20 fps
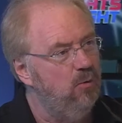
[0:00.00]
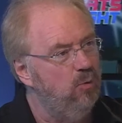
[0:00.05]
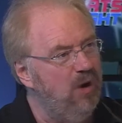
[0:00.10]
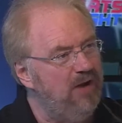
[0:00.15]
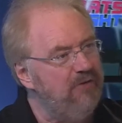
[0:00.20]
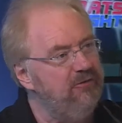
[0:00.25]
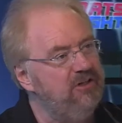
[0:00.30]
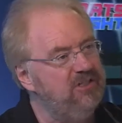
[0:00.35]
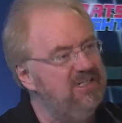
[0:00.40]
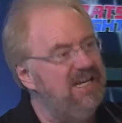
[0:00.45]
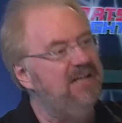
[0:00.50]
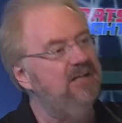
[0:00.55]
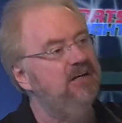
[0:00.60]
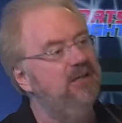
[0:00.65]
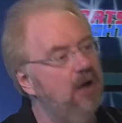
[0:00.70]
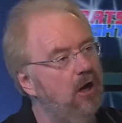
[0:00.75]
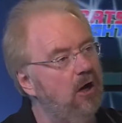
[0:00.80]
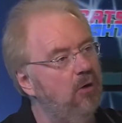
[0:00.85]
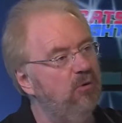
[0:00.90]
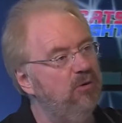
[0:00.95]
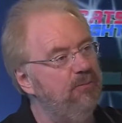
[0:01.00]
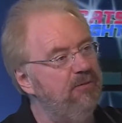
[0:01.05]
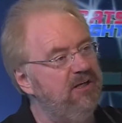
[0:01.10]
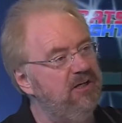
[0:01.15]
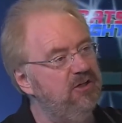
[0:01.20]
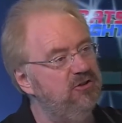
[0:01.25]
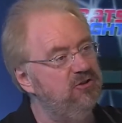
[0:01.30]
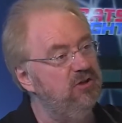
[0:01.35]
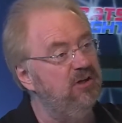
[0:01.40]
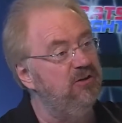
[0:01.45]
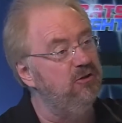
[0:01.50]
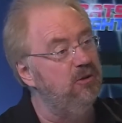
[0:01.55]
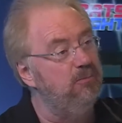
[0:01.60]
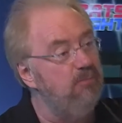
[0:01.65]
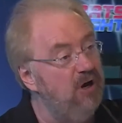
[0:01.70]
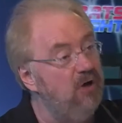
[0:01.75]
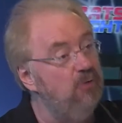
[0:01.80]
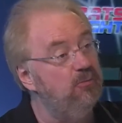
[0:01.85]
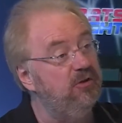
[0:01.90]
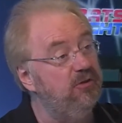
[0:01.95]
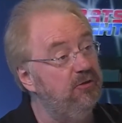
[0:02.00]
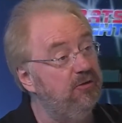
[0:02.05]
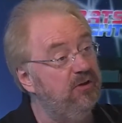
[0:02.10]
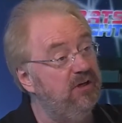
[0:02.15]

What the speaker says: Where exactly are we? Because at the moment,